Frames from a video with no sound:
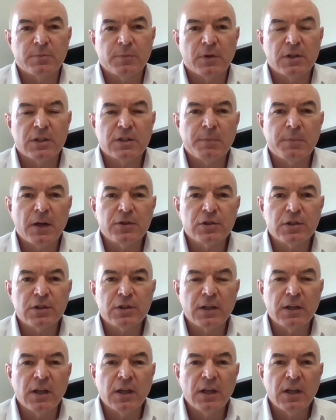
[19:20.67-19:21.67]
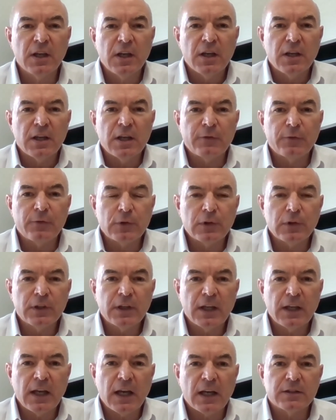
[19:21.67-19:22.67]
But especially if we're
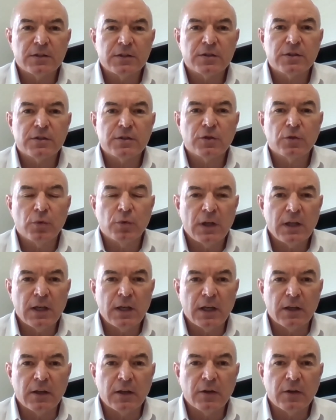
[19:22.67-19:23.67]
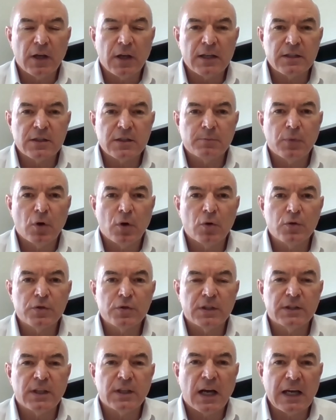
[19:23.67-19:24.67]
looking at screening as opposed
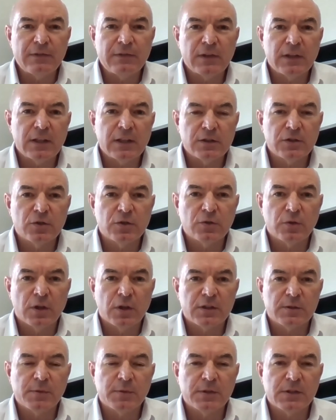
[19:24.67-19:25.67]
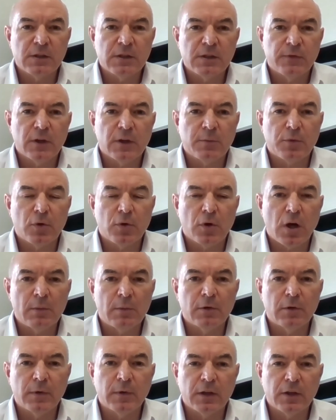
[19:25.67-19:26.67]
to diving into a specific
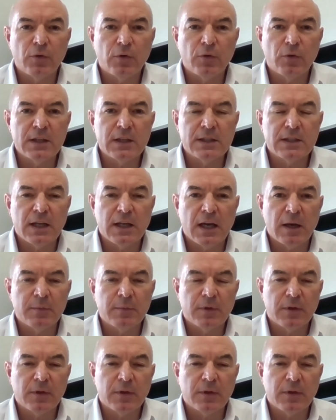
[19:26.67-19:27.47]
problem in a great depth,